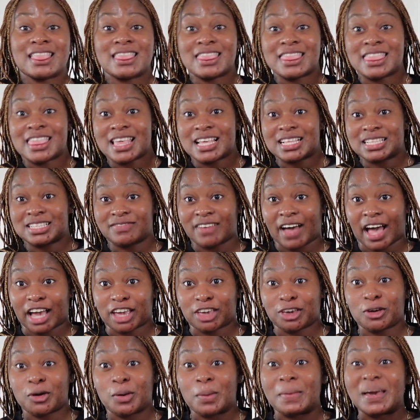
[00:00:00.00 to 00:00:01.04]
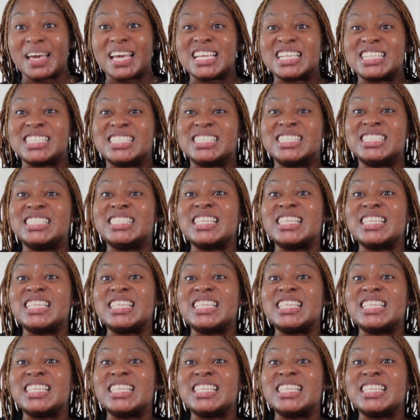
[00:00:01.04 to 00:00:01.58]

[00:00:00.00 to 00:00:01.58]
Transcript: this vacuum is